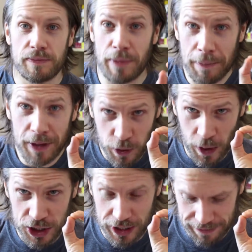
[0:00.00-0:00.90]
Remember the
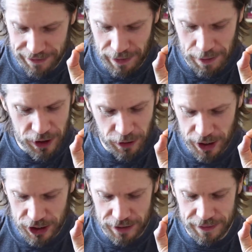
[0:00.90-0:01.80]
question,
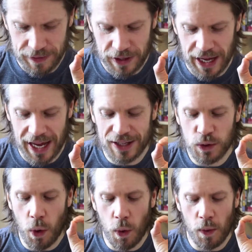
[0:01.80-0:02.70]
is
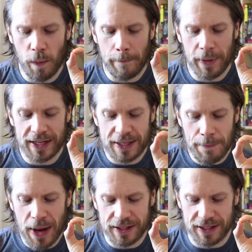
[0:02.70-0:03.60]

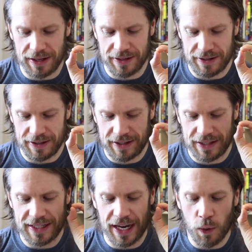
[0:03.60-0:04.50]
it better
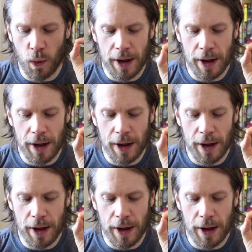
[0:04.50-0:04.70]
to take